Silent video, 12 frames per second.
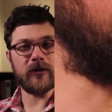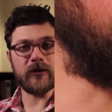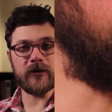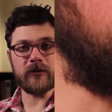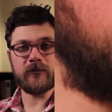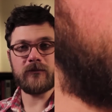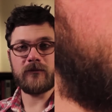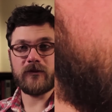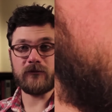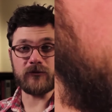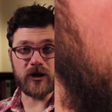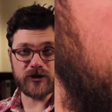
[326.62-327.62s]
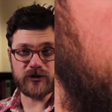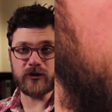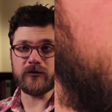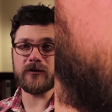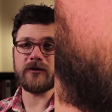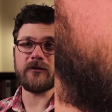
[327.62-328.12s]
brother rushed
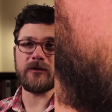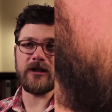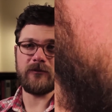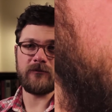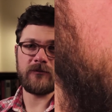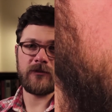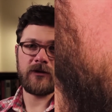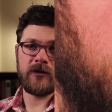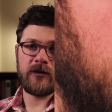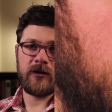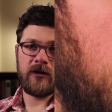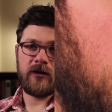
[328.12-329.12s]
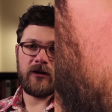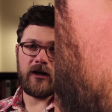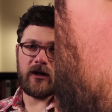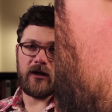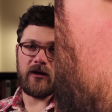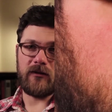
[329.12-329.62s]
over to me
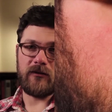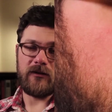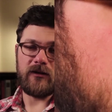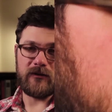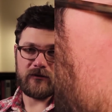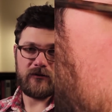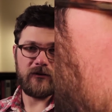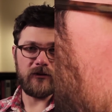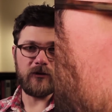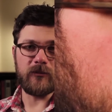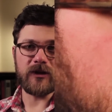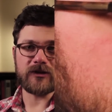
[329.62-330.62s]
and he's you know